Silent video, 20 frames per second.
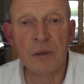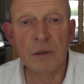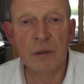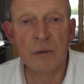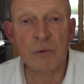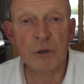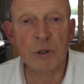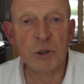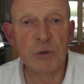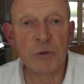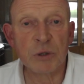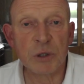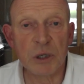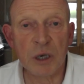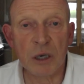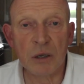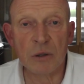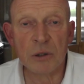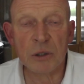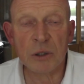which
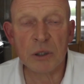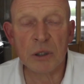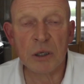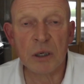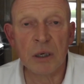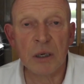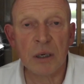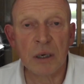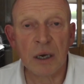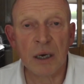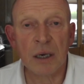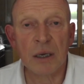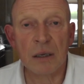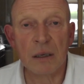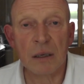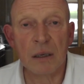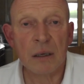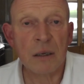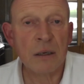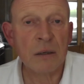results
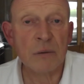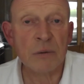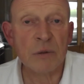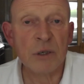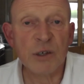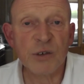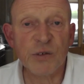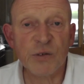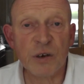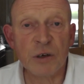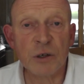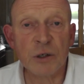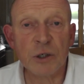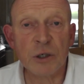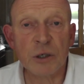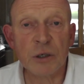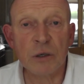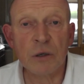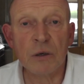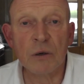in
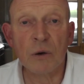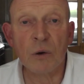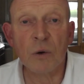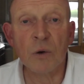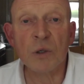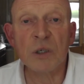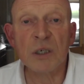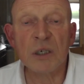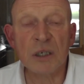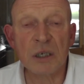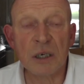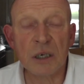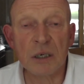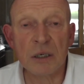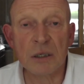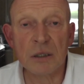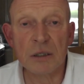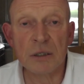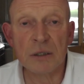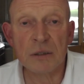dysfunction or
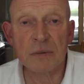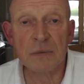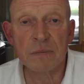disease.